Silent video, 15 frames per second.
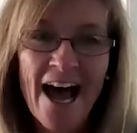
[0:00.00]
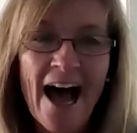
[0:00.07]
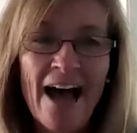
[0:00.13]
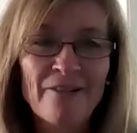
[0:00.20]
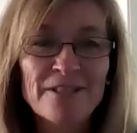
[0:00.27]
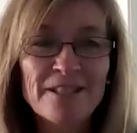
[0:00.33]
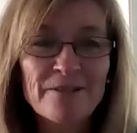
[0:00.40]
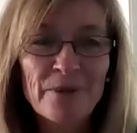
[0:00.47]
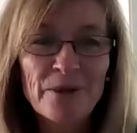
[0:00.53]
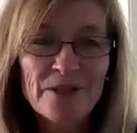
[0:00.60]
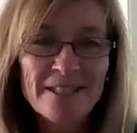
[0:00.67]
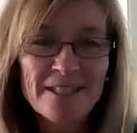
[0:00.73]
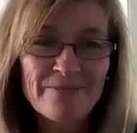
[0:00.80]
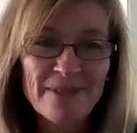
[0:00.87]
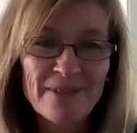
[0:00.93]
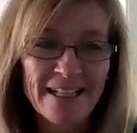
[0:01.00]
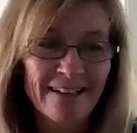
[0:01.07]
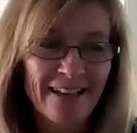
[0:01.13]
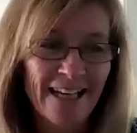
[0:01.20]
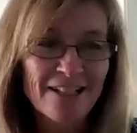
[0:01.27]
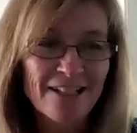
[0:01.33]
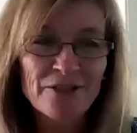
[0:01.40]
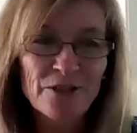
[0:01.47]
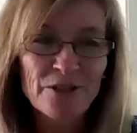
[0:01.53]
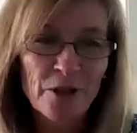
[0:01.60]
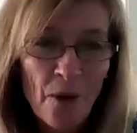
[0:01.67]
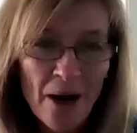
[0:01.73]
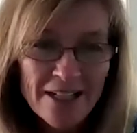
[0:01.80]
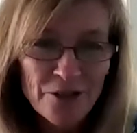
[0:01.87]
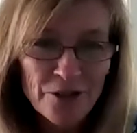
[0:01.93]
I was supposed to be like
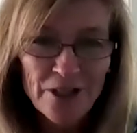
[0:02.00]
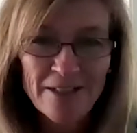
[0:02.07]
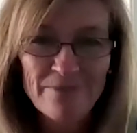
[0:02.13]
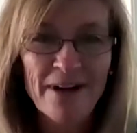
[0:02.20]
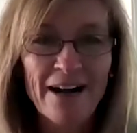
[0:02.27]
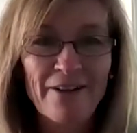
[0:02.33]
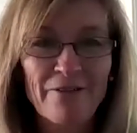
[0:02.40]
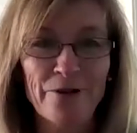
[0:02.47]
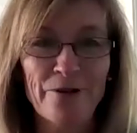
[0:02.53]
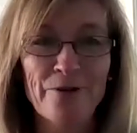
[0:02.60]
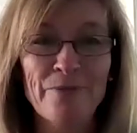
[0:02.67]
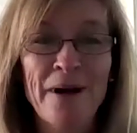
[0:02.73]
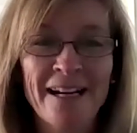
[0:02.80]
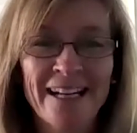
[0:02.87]
sequestered in my room